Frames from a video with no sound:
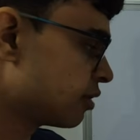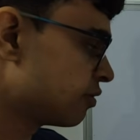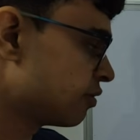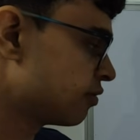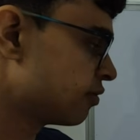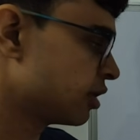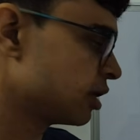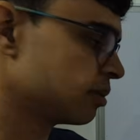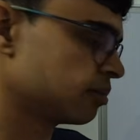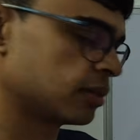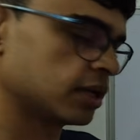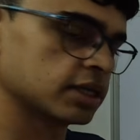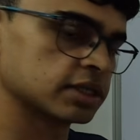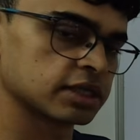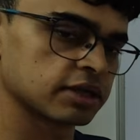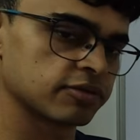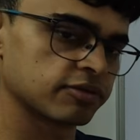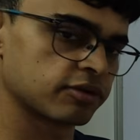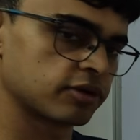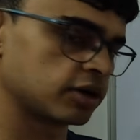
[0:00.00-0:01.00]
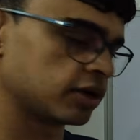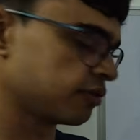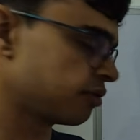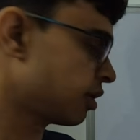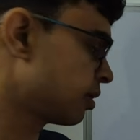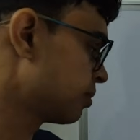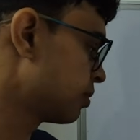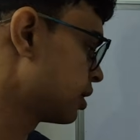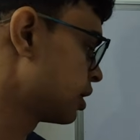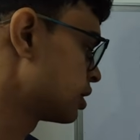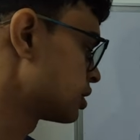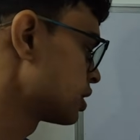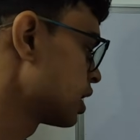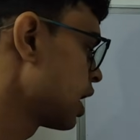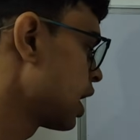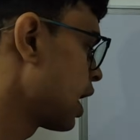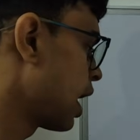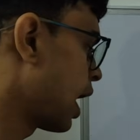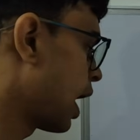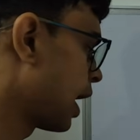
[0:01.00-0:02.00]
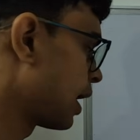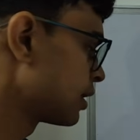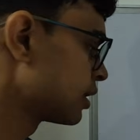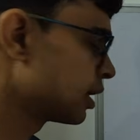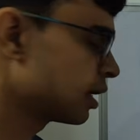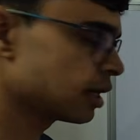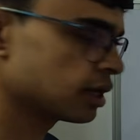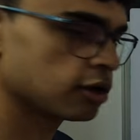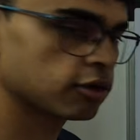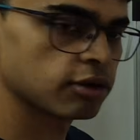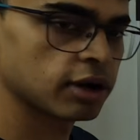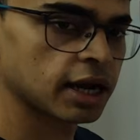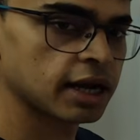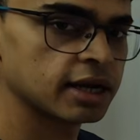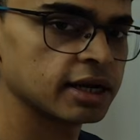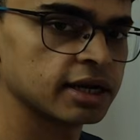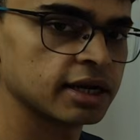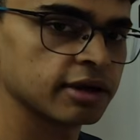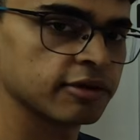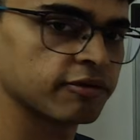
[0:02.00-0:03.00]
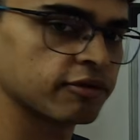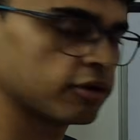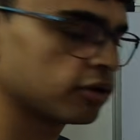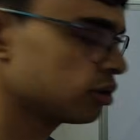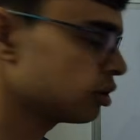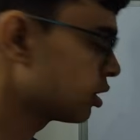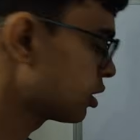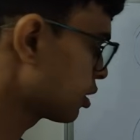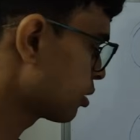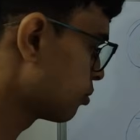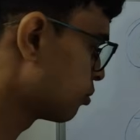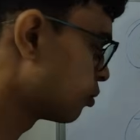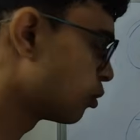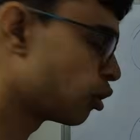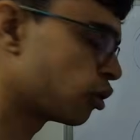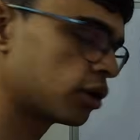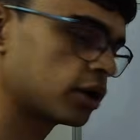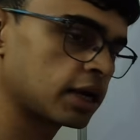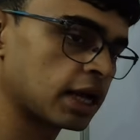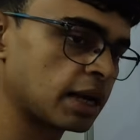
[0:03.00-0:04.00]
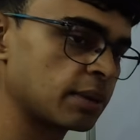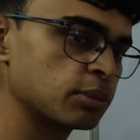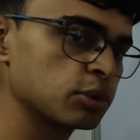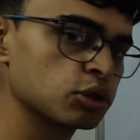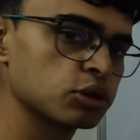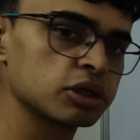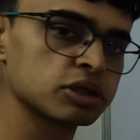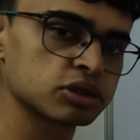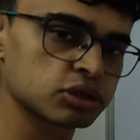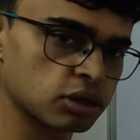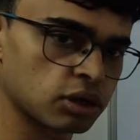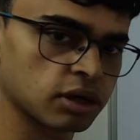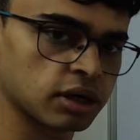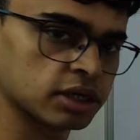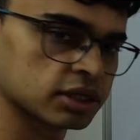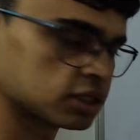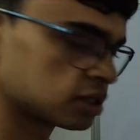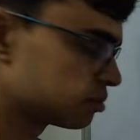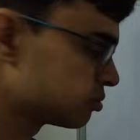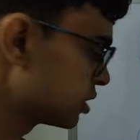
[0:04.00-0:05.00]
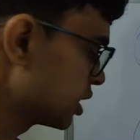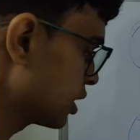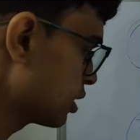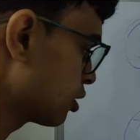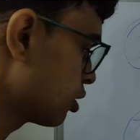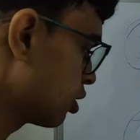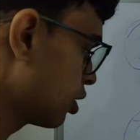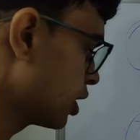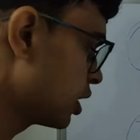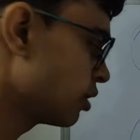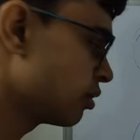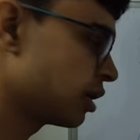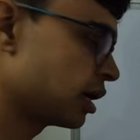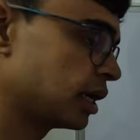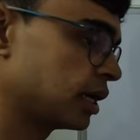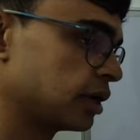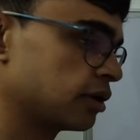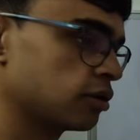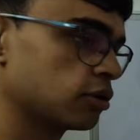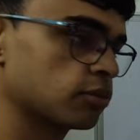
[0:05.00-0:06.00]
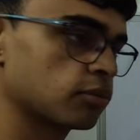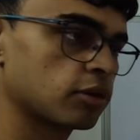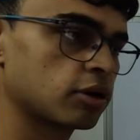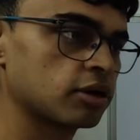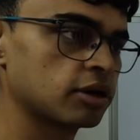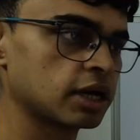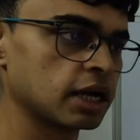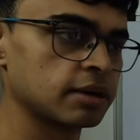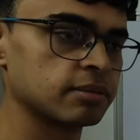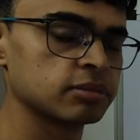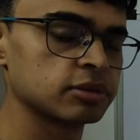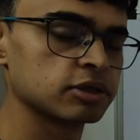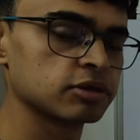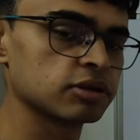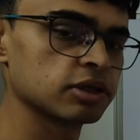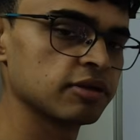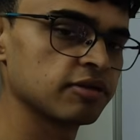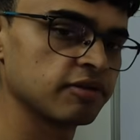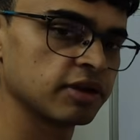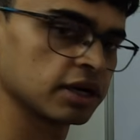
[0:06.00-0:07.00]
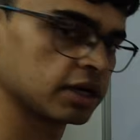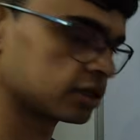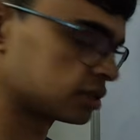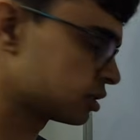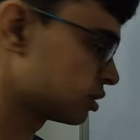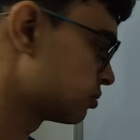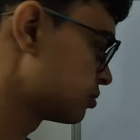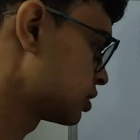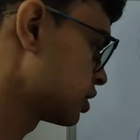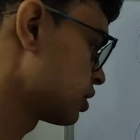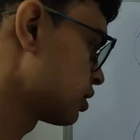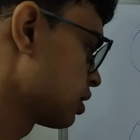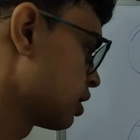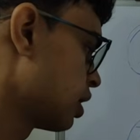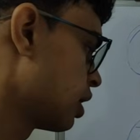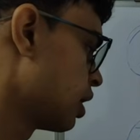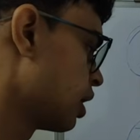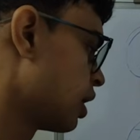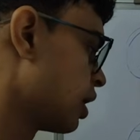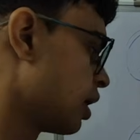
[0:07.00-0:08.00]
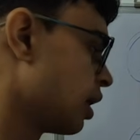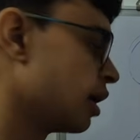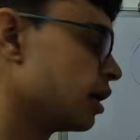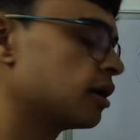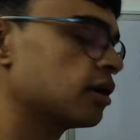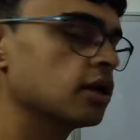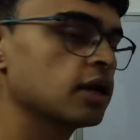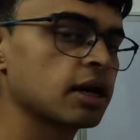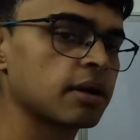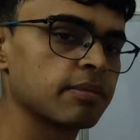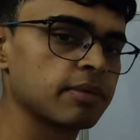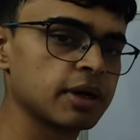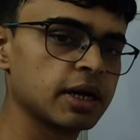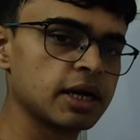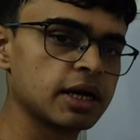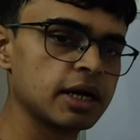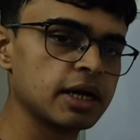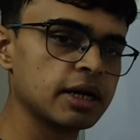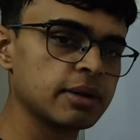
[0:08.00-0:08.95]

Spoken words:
15 minutes and 45 minutes. Either you can devote more time to the stronger subject, or you can devote more time to the weaker subject. Now it will completely